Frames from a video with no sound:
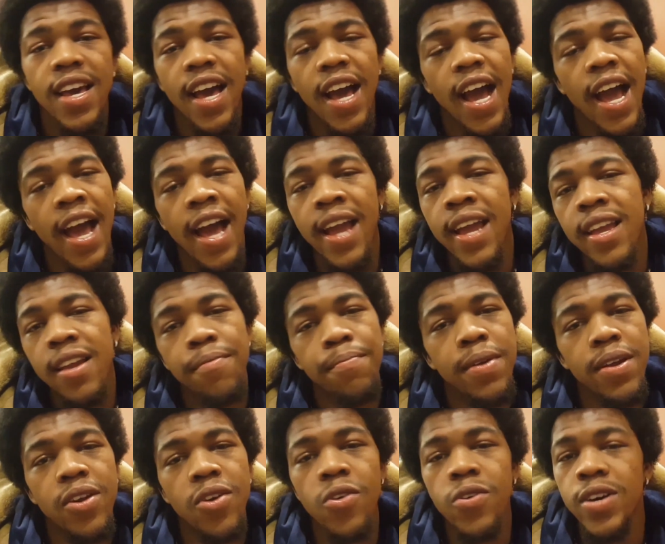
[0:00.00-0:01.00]
I ain't
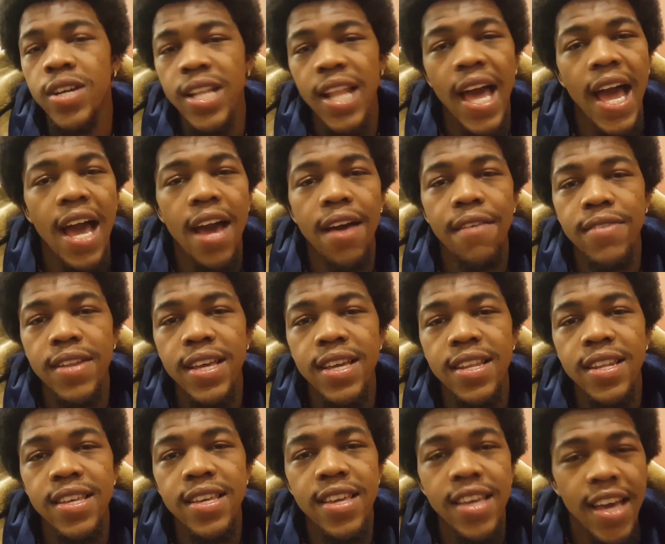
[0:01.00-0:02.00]
been going live
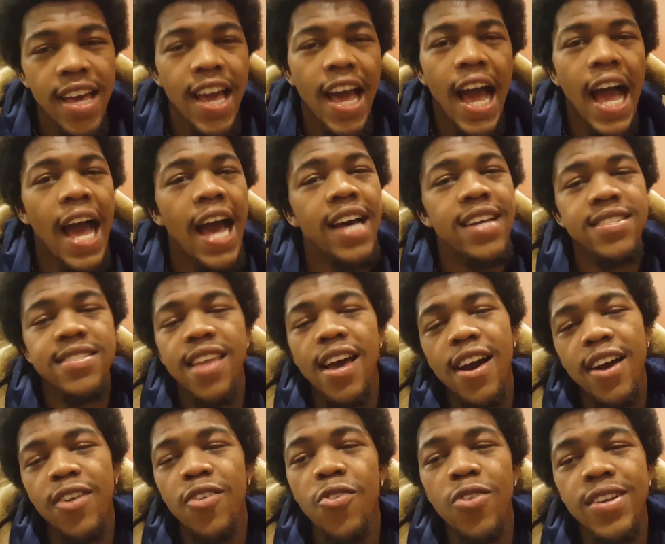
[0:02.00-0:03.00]
lately. I'll
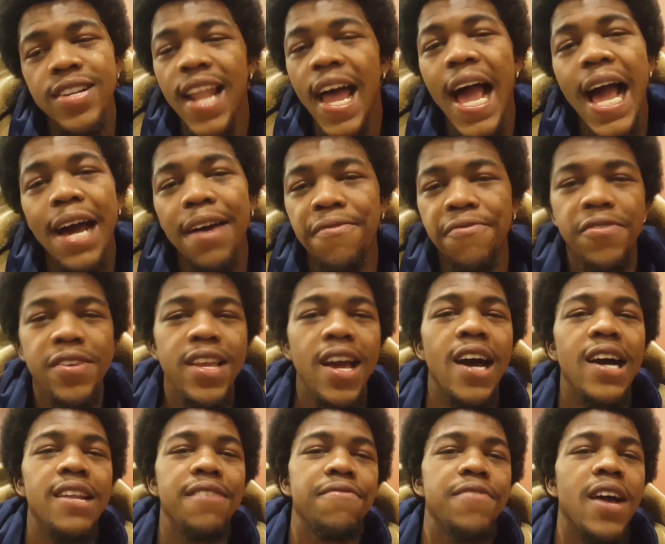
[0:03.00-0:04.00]
start going live for
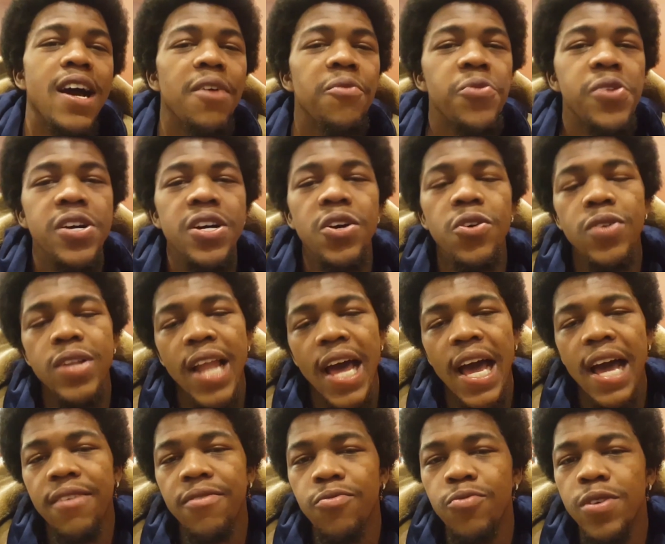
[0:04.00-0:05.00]
y'all. If y'all want to go
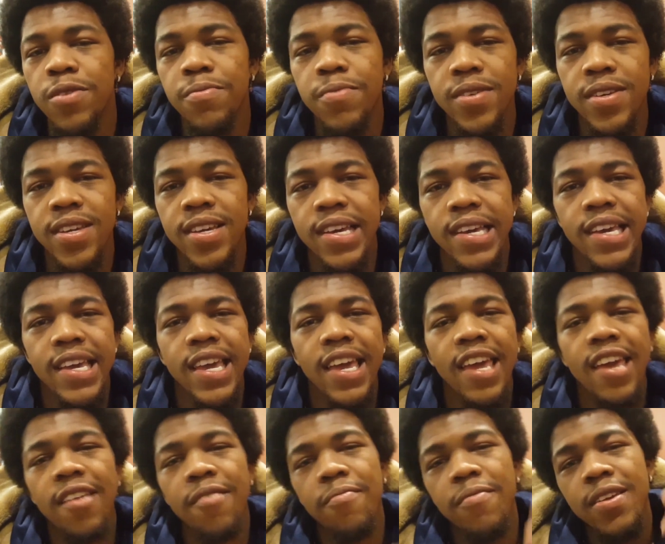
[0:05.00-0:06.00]
live with me,
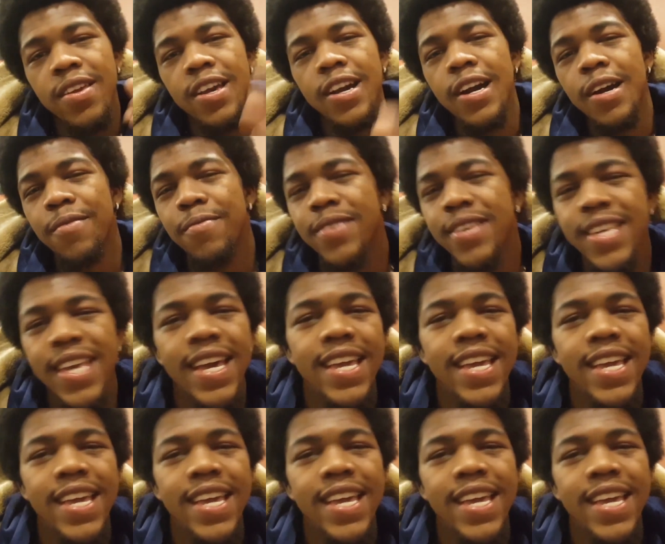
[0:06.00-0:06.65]
hit me up. Yeah.